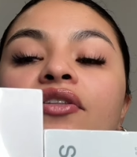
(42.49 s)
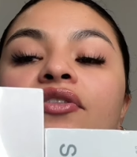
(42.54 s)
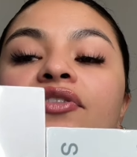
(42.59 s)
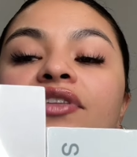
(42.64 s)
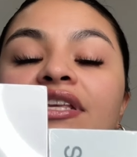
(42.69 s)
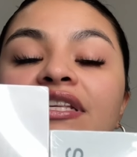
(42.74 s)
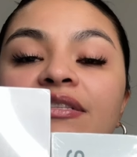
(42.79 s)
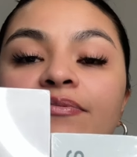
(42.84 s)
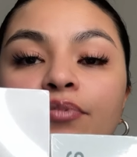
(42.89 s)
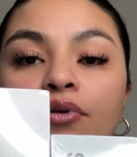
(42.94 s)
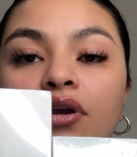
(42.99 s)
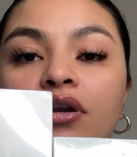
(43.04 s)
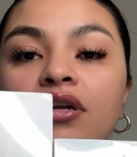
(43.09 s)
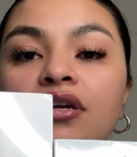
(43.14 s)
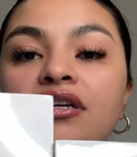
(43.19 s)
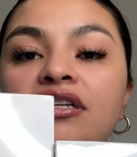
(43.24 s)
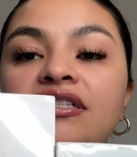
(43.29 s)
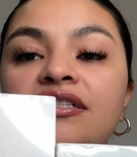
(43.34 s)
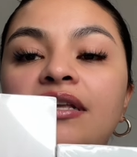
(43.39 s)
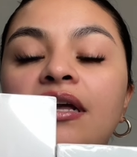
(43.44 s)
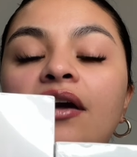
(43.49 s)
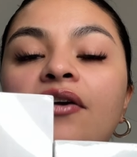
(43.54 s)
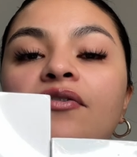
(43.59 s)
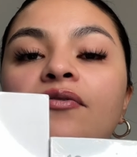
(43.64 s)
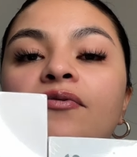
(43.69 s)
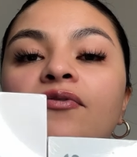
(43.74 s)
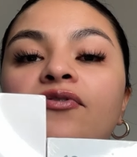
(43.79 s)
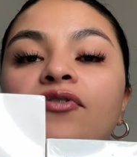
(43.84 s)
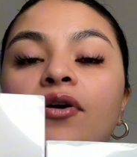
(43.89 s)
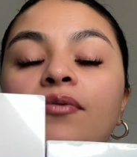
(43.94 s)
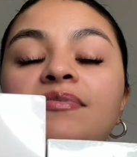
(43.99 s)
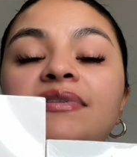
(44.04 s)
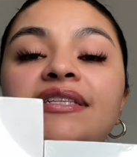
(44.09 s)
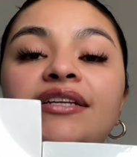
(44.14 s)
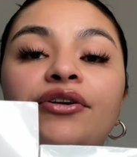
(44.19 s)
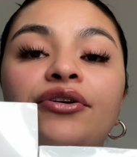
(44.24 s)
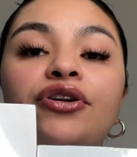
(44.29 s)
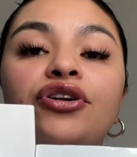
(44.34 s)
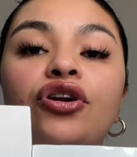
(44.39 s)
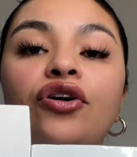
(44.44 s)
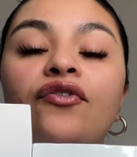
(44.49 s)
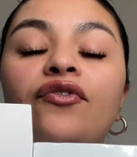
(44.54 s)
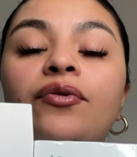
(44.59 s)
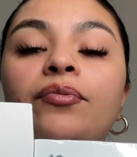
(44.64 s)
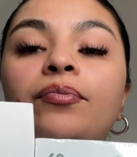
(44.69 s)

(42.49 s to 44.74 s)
these products from Seranova